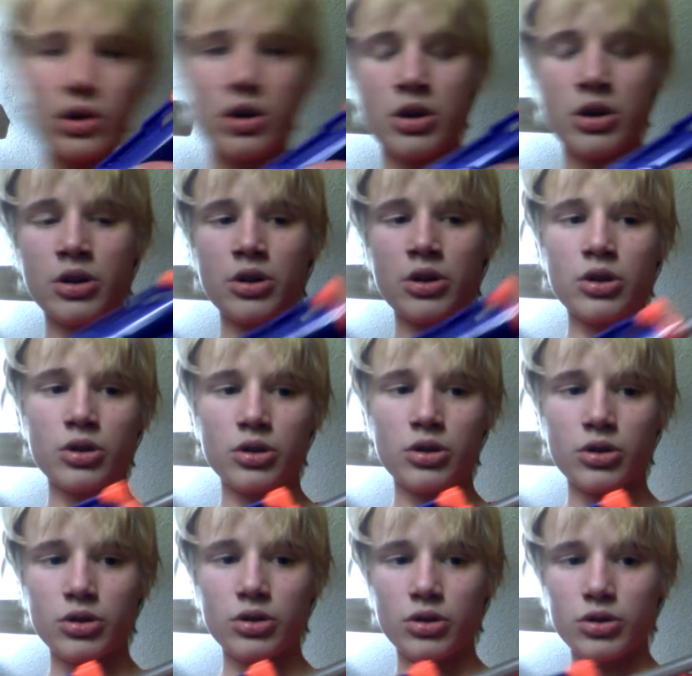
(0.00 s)
I don't want to shoot
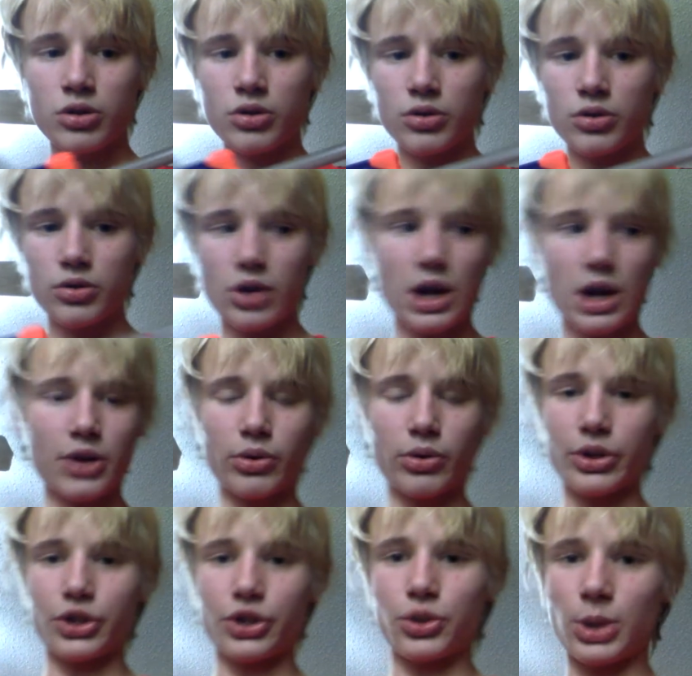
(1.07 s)
that at myself, actually.
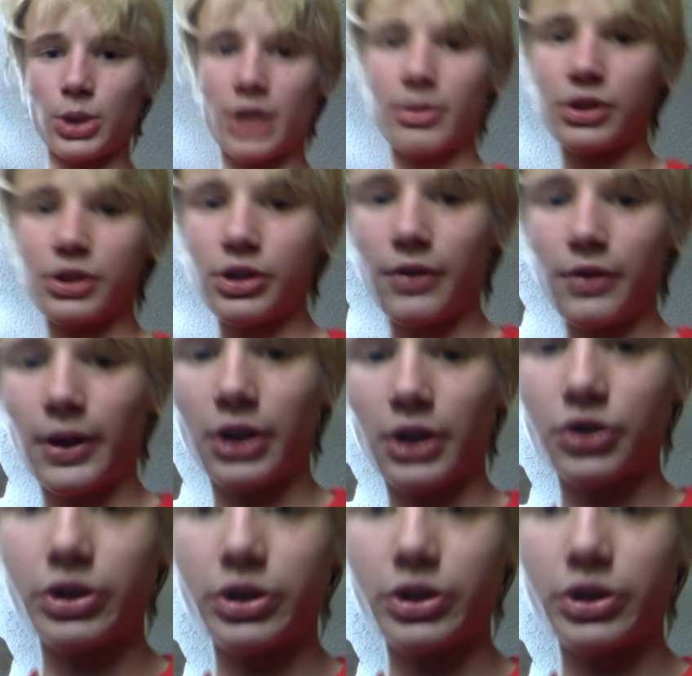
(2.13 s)
Okay, so